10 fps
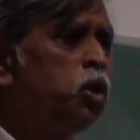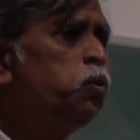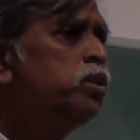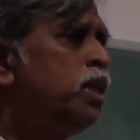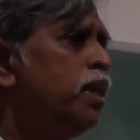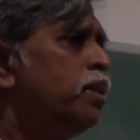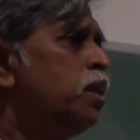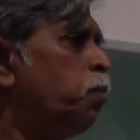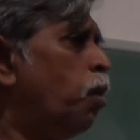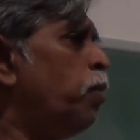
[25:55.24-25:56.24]
you will see that
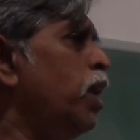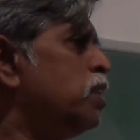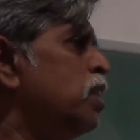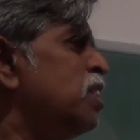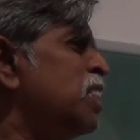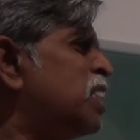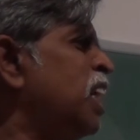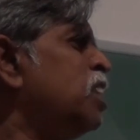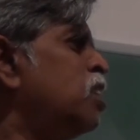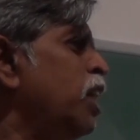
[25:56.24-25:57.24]
the population is
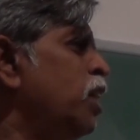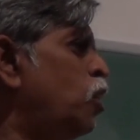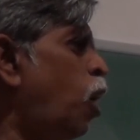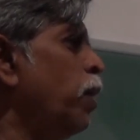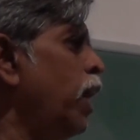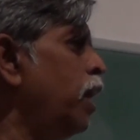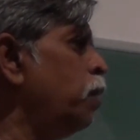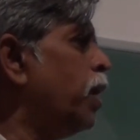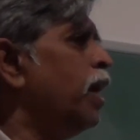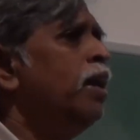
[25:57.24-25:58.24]
essentially
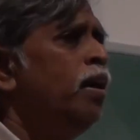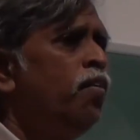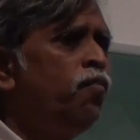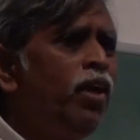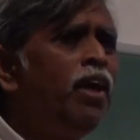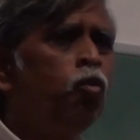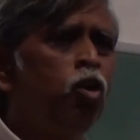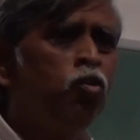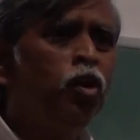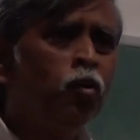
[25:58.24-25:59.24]
dominated by V equal
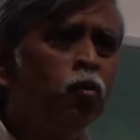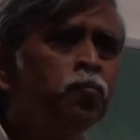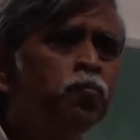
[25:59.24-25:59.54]
to 0.